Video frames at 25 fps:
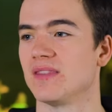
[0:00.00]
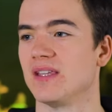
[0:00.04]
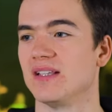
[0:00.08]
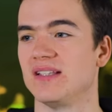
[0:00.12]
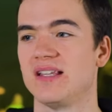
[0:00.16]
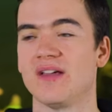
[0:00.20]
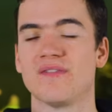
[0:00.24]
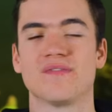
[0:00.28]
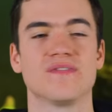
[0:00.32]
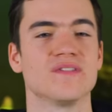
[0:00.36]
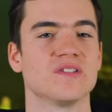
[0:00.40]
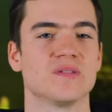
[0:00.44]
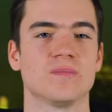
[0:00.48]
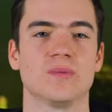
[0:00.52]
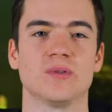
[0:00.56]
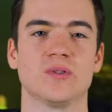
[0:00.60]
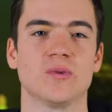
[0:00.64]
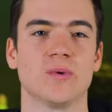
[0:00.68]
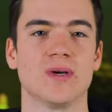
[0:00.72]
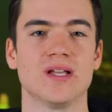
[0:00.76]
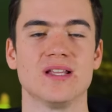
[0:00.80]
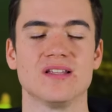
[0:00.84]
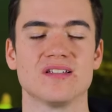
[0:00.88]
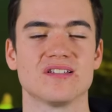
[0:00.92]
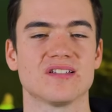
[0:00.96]
the difference
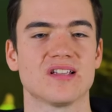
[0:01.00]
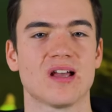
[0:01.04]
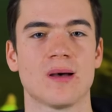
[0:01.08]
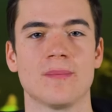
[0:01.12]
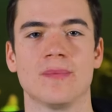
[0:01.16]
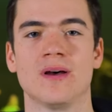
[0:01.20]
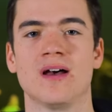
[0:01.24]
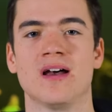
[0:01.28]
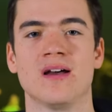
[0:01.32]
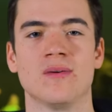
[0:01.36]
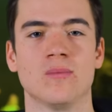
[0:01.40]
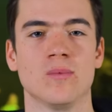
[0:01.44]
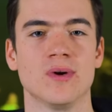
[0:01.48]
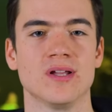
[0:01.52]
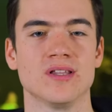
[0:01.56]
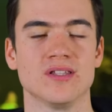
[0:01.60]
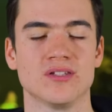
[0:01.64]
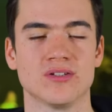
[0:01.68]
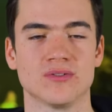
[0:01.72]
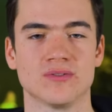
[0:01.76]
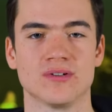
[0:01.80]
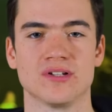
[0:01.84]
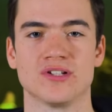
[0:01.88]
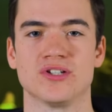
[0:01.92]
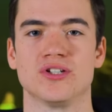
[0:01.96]
between summer and
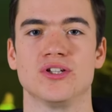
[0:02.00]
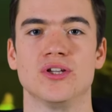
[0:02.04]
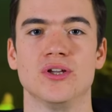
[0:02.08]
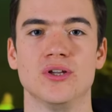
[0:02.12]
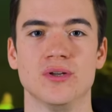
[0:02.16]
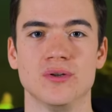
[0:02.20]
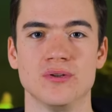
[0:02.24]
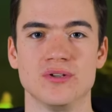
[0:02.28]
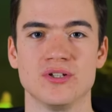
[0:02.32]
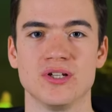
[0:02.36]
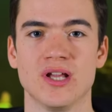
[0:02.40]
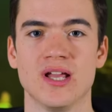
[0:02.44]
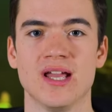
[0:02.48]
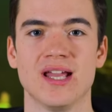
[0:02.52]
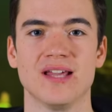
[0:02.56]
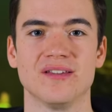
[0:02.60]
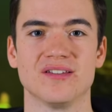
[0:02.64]
winter is huge.